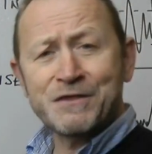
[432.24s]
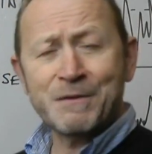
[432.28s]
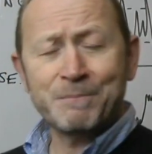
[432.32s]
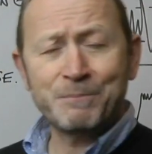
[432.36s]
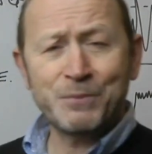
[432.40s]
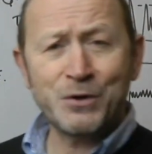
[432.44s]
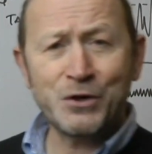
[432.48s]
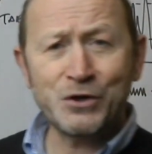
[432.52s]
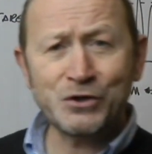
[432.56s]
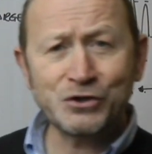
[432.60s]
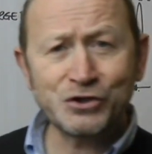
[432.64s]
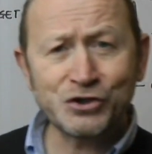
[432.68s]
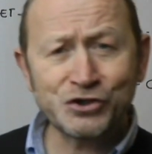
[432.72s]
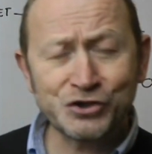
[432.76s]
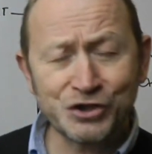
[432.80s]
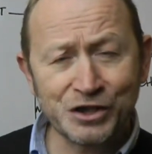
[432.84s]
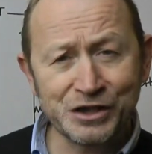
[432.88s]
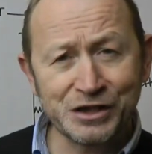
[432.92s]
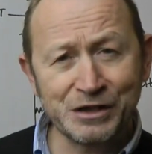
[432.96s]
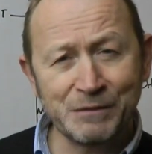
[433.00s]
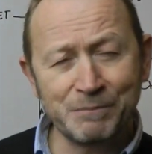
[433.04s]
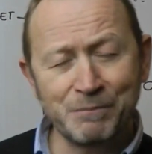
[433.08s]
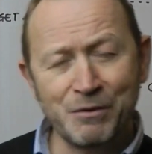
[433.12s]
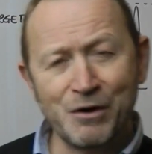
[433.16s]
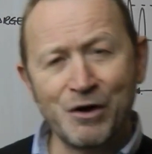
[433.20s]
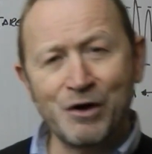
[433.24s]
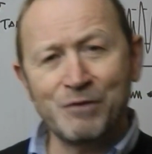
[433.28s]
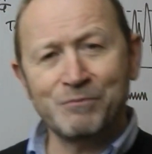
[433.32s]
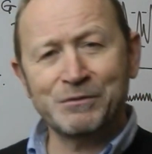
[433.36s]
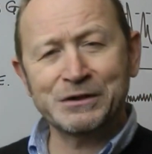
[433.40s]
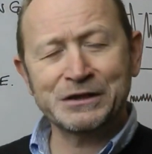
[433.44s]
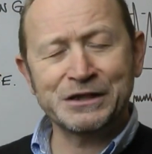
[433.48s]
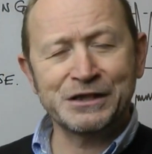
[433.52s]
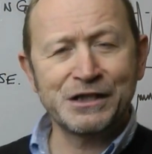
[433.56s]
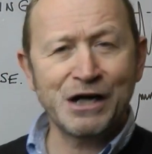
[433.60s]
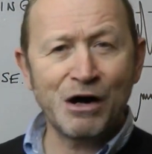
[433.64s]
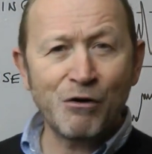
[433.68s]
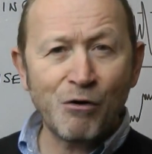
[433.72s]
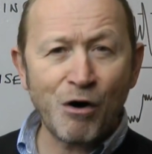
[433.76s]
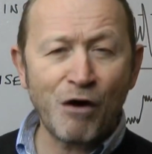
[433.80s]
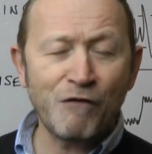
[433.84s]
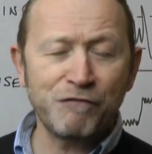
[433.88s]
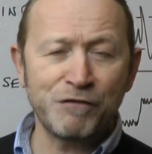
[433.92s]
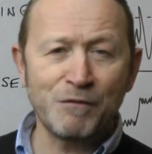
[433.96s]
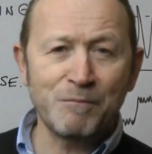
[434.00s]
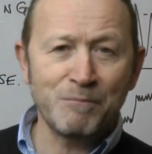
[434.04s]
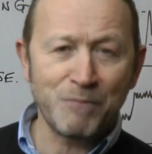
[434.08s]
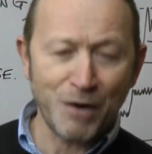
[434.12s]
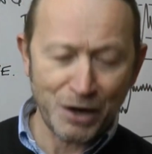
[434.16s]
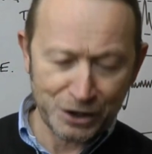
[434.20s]
the purchasing department go
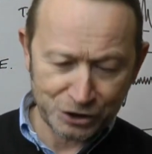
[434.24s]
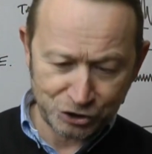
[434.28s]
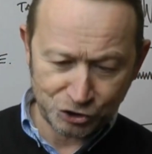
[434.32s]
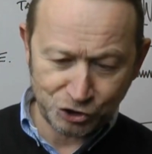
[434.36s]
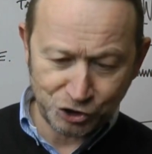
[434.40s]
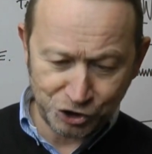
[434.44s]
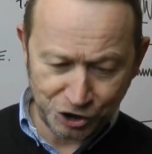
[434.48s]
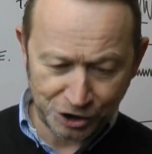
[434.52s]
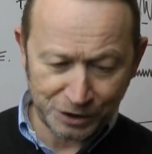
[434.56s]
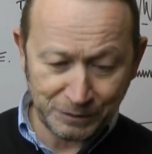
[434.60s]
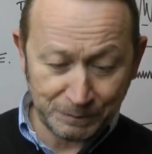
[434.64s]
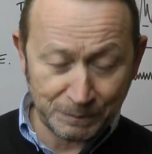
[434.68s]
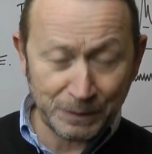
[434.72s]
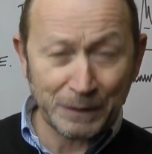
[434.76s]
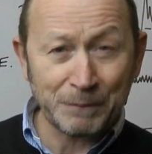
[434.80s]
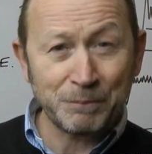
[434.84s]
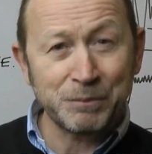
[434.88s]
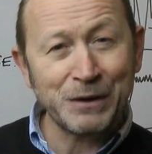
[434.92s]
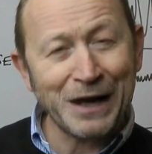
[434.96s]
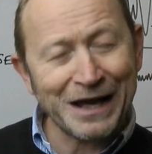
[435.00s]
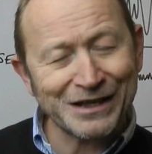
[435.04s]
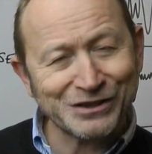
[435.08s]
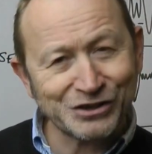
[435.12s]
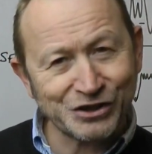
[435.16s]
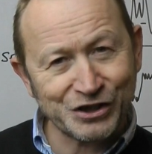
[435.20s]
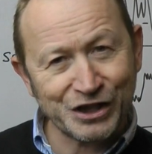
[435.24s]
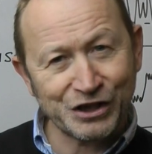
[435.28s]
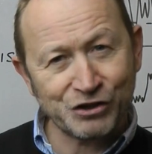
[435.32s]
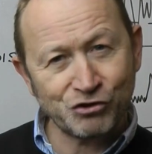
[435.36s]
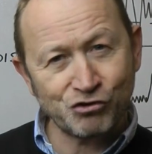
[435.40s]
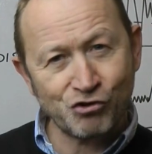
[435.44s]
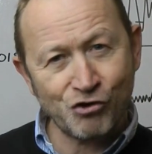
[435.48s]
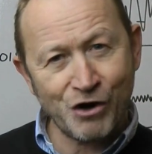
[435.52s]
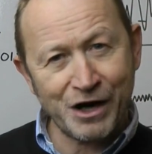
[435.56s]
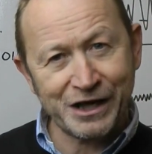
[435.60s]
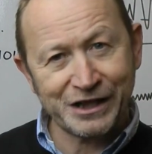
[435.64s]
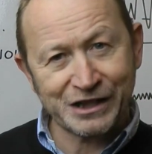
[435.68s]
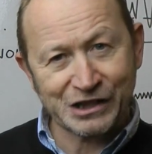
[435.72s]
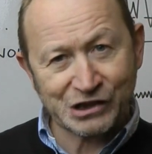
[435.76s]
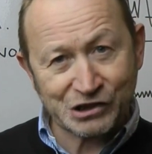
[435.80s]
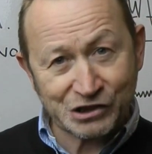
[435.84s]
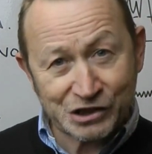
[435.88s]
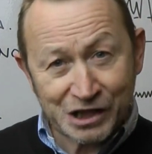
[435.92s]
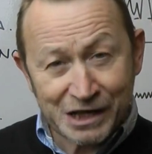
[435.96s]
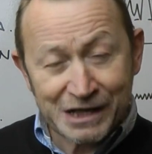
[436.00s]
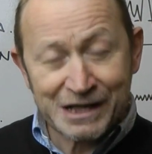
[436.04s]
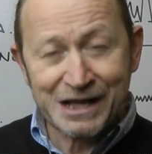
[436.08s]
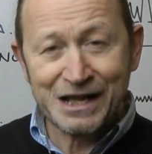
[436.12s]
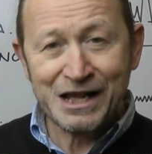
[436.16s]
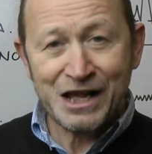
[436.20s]
off and buy cheaper plastic
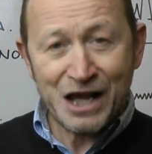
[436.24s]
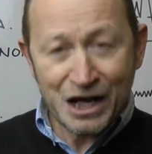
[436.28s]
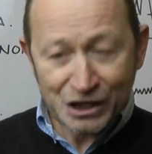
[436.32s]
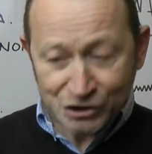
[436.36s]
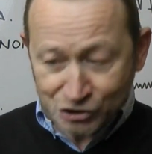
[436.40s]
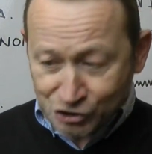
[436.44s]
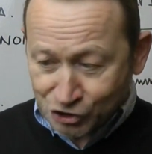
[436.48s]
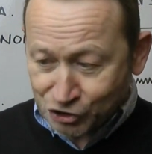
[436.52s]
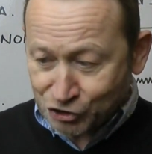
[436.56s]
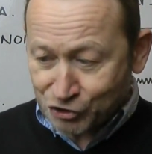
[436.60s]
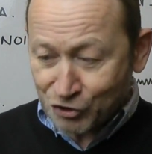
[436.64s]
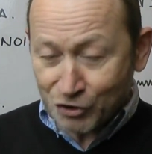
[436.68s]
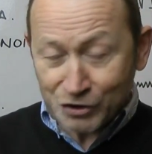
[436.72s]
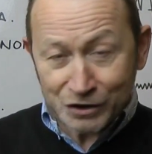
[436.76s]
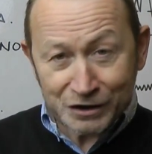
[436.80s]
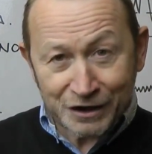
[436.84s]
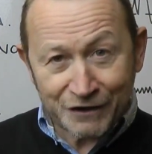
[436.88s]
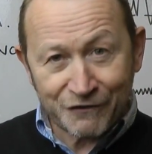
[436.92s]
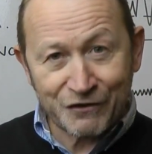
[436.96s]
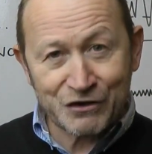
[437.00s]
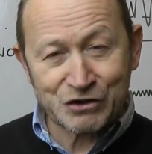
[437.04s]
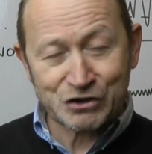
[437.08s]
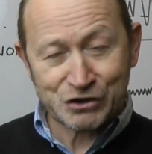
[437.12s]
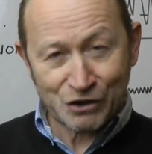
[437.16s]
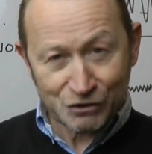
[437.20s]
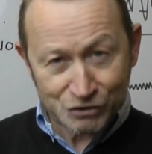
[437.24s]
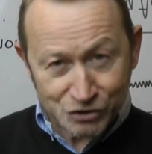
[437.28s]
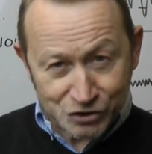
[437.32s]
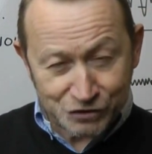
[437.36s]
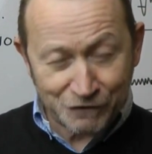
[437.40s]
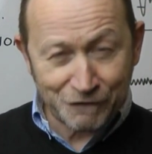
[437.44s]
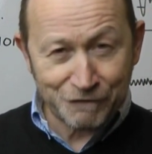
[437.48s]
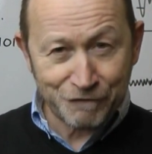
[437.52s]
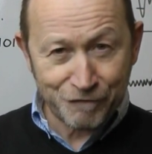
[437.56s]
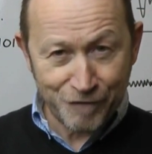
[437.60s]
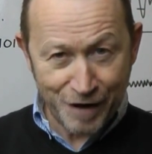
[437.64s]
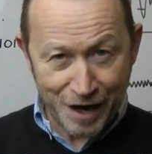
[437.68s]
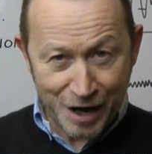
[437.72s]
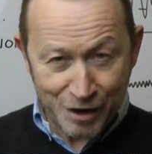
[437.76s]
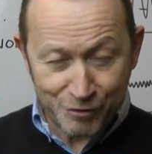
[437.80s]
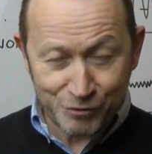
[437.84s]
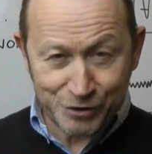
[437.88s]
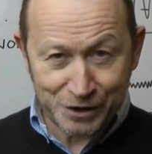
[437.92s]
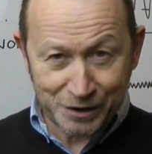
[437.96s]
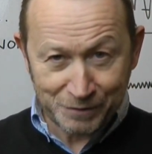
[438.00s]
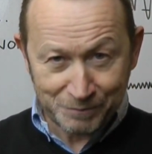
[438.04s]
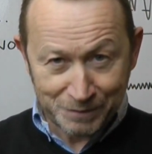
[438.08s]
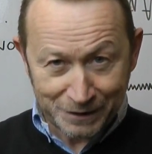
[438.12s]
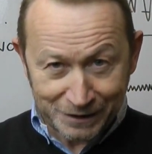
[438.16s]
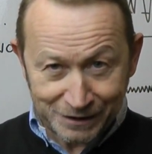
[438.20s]
trays, and suddenly there's lots of
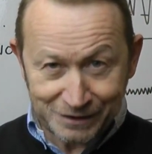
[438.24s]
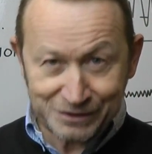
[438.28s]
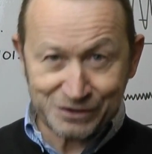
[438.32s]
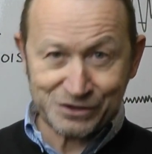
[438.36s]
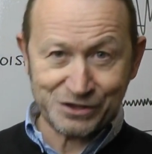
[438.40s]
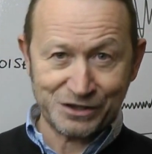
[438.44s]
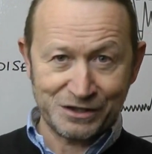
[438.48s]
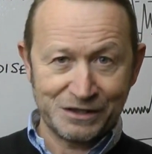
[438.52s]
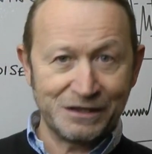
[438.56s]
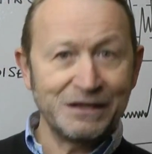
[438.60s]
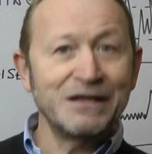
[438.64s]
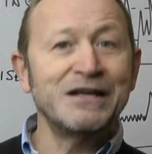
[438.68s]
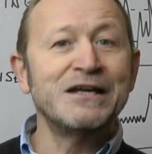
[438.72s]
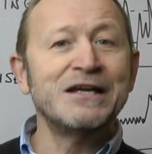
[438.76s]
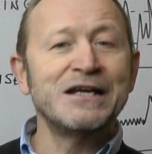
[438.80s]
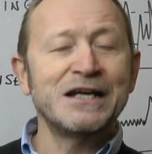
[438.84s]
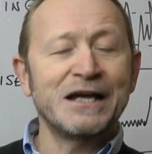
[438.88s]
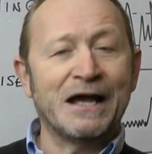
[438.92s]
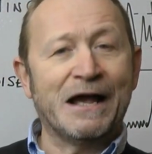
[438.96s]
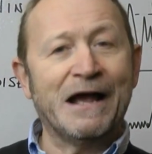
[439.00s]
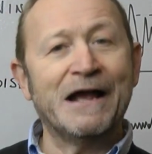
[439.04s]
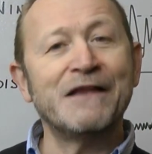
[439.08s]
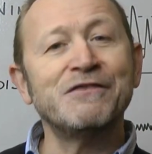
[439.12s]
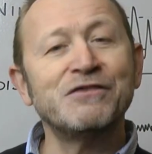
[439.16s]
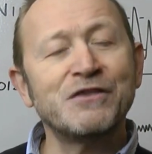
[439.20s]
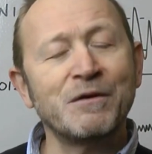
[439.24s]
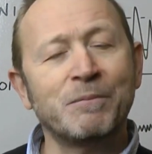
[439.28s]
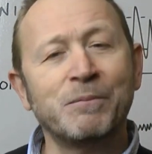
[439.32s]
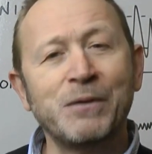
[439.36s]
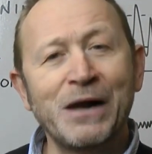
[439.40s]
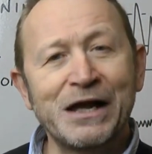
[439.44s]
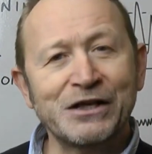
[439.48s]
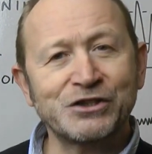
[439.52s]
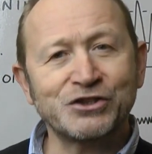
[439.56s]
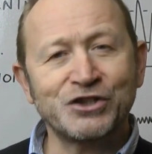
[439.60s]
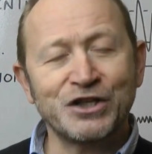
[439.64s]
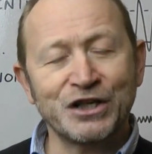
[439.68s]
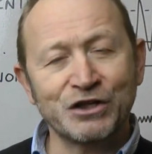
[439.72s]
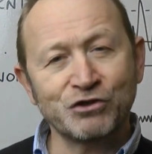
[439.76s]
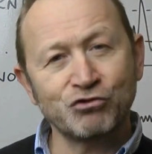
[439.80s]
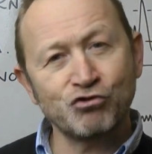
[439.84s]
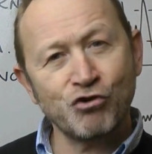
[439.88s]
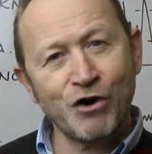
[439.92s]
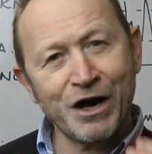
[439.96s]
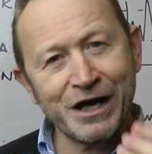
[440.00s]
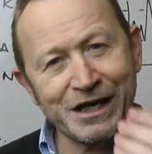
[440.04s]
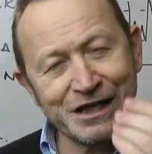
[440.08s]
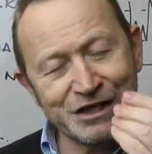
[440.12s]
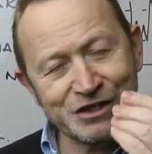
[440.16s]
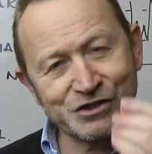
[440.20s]
variability in the plastic
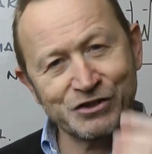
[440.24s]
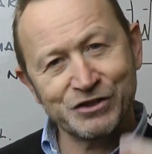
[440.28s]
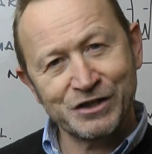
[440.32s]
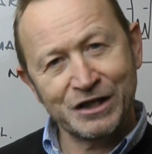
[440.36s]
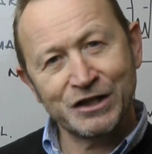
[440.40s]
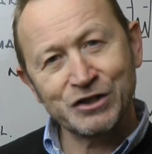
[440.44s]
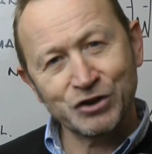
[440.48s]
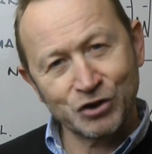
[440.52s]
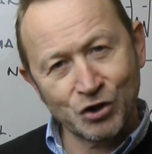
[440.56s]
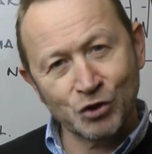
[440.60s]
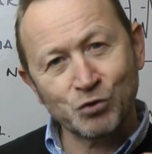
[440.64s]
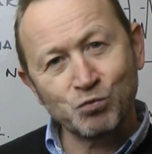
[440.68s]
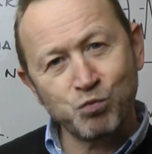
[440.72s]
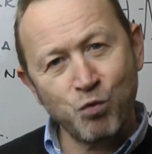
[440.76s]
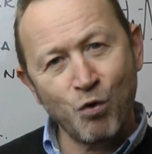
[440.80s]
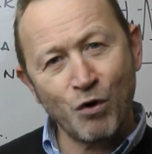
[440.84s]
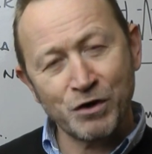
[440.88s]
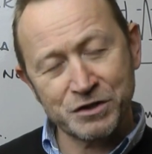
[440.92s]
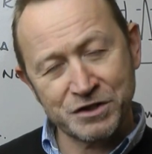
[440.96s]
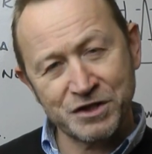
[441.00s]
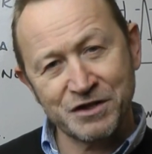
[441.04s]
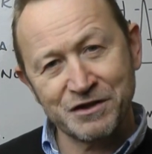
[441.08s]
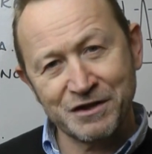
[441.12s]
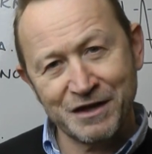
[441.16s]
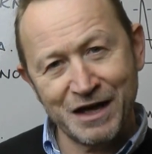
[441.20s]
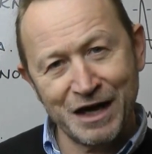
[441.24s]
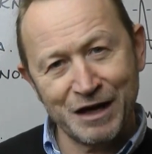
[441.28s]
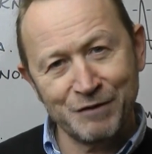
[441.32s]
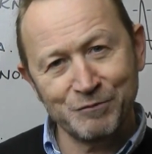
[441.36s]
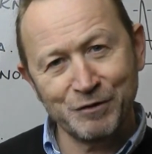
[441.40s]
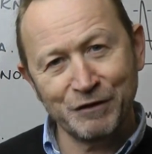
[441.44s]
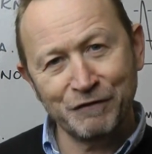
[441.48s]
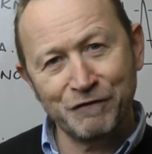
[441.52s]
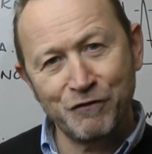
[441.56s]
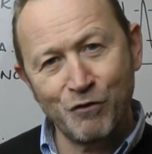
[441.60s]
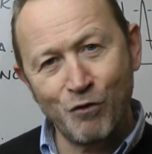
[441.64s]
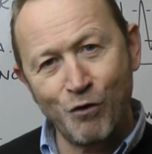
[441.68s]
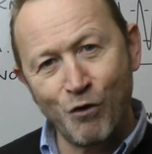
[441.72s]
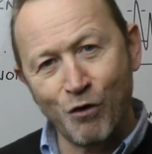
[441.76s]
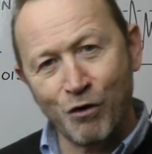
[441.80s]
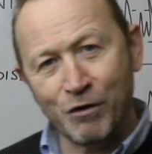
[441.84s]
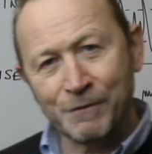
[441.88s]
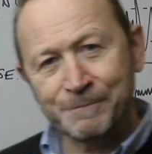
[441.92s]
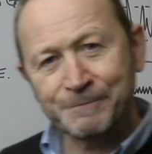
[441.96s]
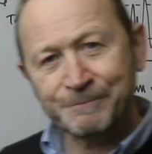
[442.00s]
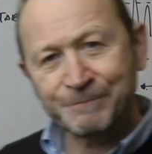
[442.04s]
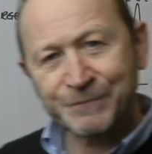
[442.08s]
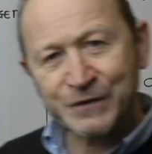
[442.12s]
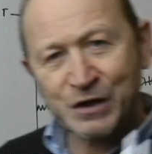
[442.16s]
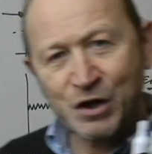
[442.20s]
trays that wasn't there before.
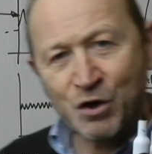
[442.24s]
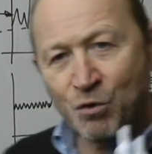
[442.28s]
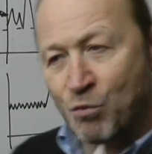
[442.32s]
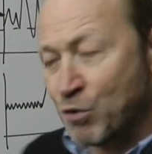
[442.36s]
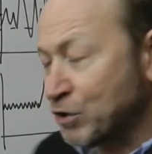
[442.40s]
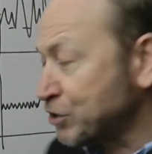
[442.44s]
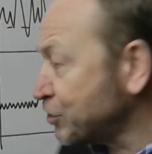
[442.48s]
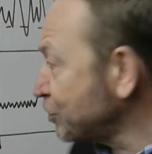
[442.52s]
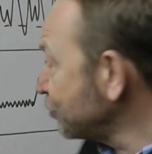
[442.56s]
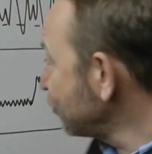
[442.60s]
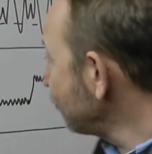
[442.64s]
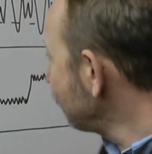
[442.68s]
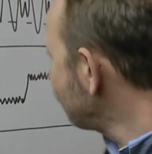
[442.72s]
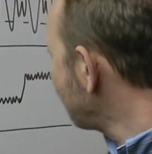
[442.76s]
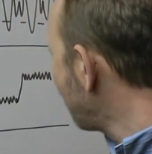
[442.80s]
What's the